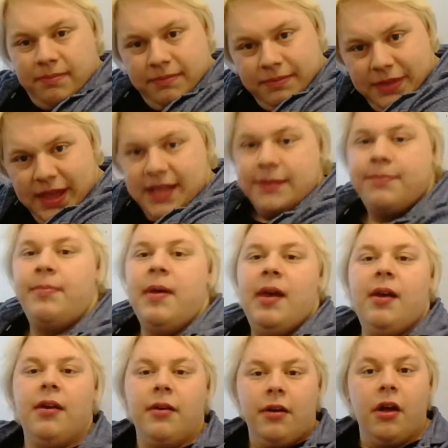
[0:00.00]

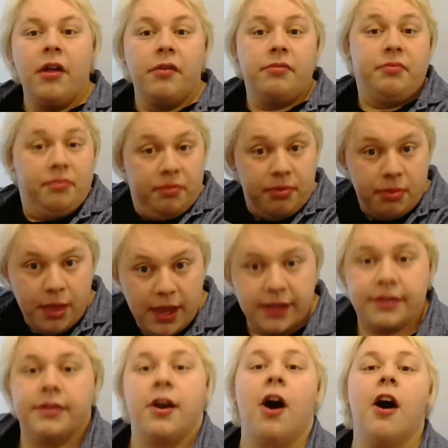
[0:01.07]
this
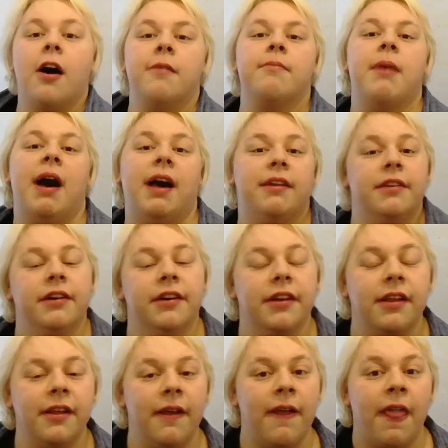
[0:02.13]
Tartan Panda.
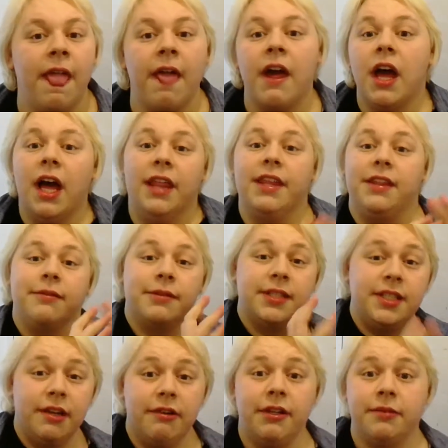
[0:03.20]
And then there was
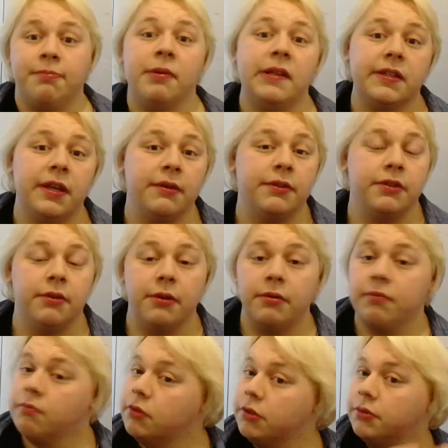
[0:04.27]
serious bits that I was doing,
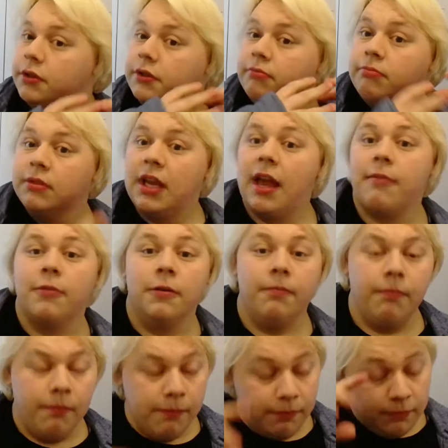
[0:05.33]
which was Cameron.
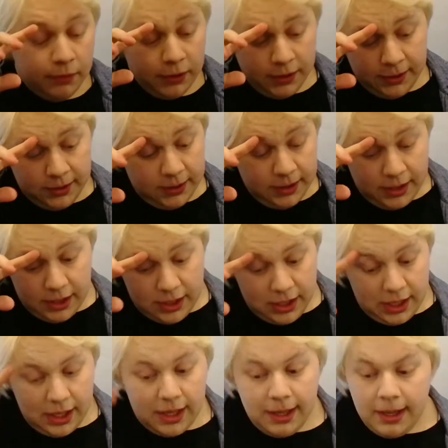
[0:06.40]

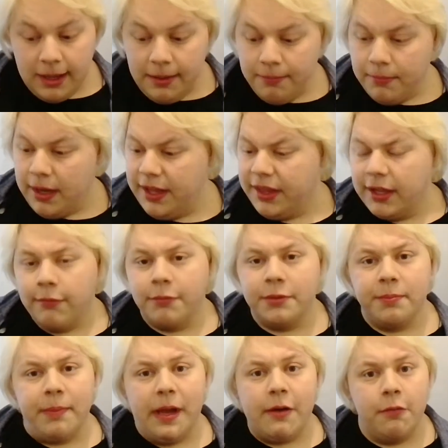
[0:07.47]
I think it was
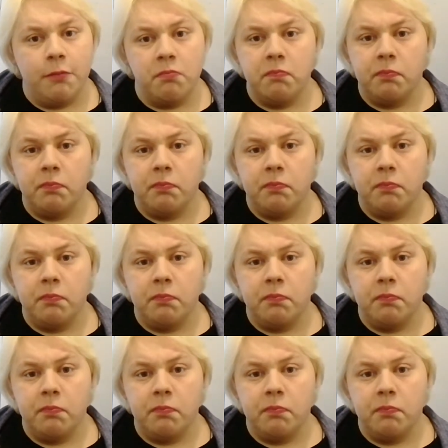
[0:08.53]
about